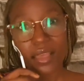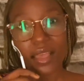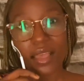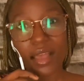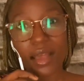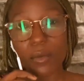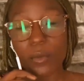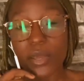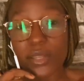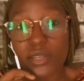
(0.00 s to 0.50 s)

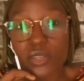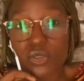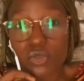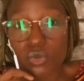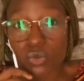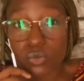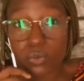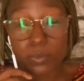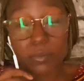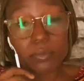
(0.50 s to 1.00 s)
And when
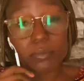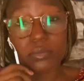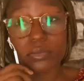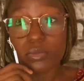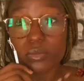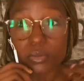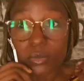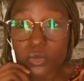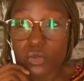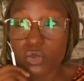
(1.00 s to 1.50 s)
you
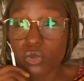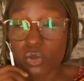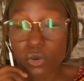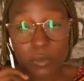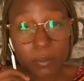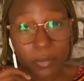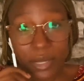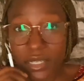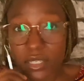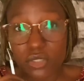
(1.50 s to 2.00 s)

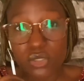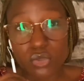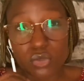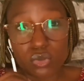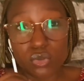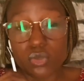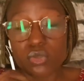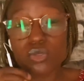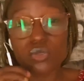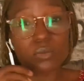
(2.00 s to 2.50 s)
manage to
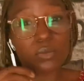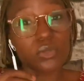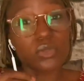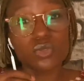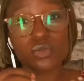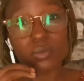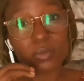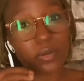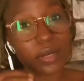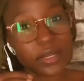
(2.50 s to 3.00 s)
do tumbo
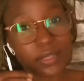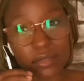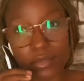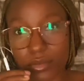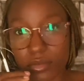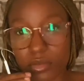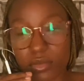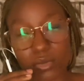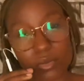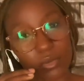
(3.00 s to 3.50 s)
and
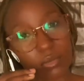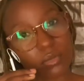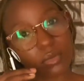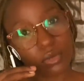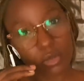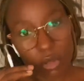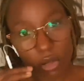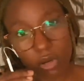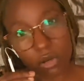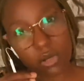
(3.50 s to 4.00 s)

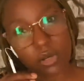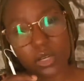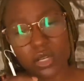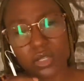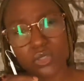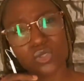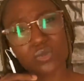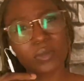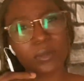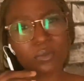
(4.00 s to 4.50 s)
luck
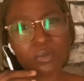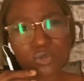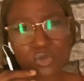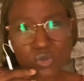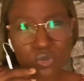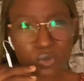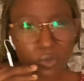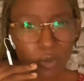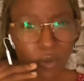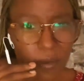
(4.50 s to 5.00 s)
to be able
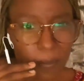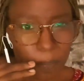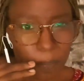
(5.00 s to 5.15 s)
to